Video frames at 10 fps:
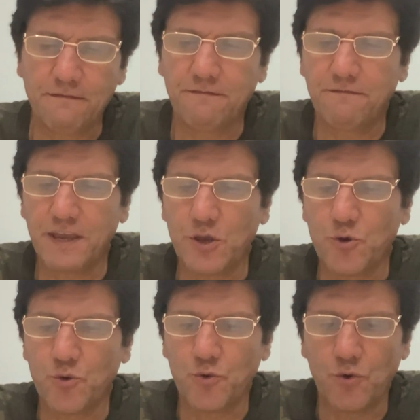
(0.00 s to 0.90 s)

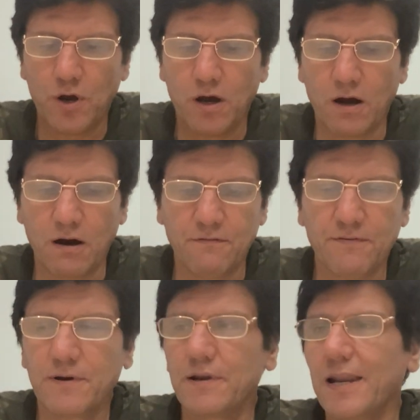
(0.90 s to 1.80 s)
view of
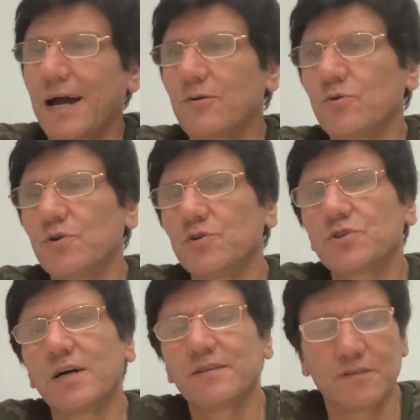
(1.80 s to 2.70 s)
language
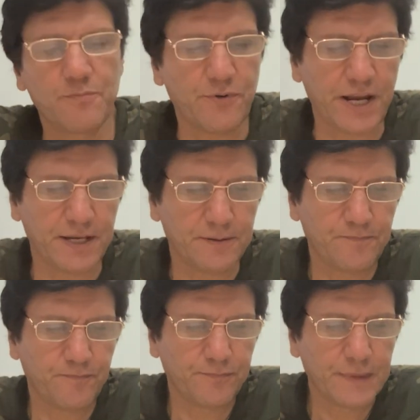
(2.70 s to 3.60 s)
and the brain.
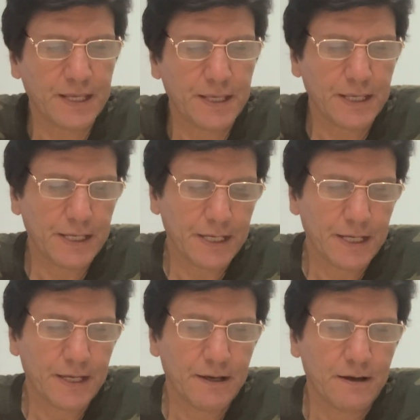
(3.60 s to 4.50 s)

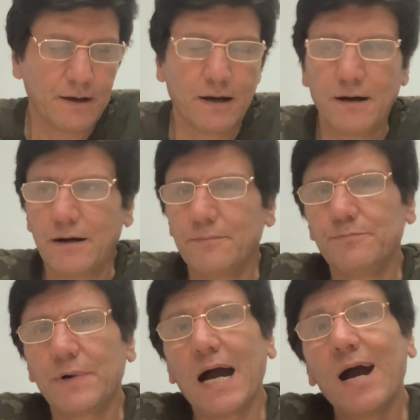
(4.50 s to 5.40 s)

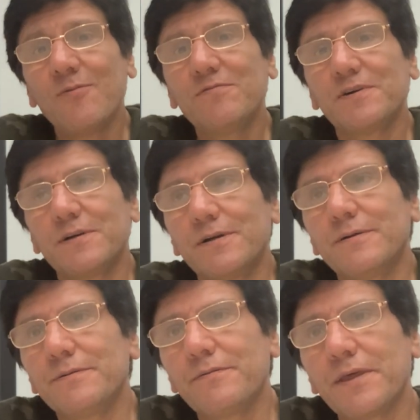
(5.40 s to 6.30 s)
However,
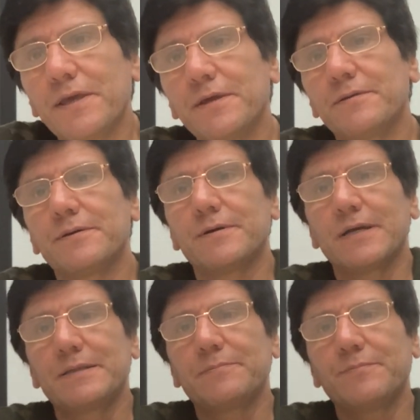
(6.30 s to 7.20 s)

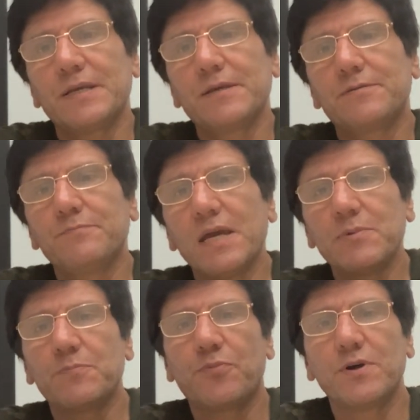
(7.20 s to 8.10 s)
it may
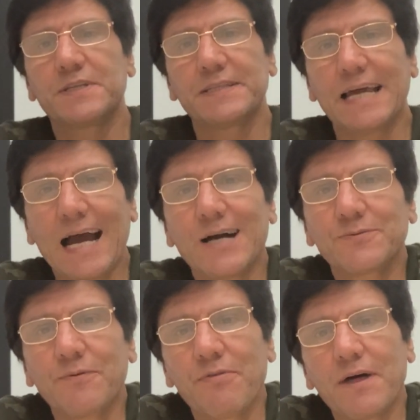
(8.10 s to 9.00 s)
be pointed
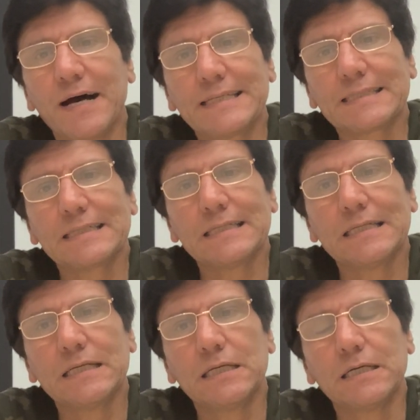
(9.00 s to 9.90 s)
out that
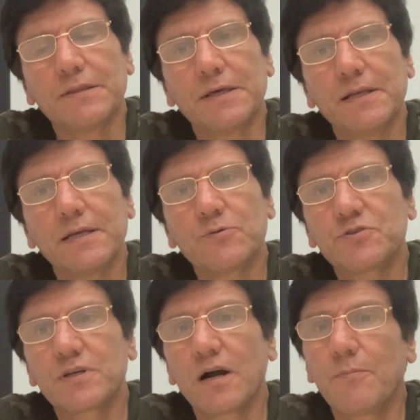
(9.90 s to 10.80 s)
the
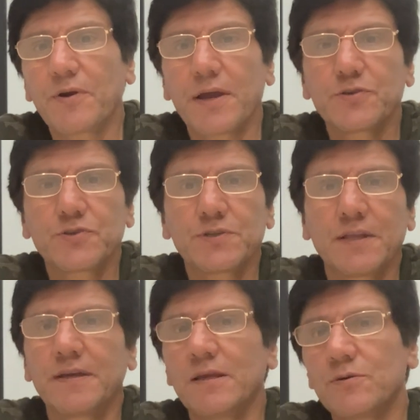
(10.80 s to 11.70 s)
linguistic comprehension
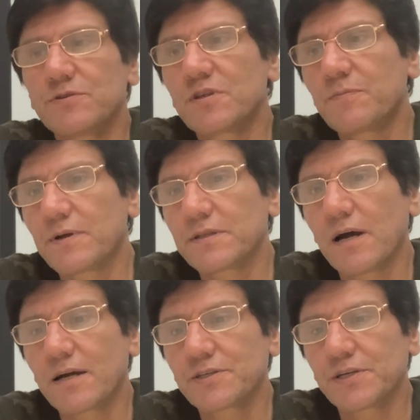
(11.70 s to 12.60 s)
and the linguistic
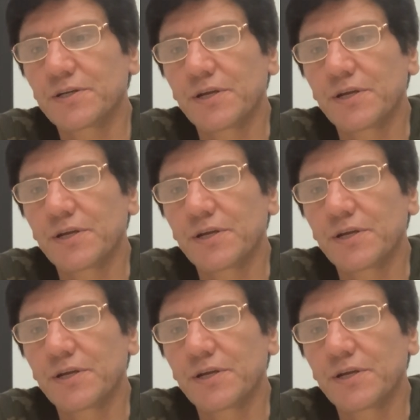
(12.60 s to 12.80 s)
production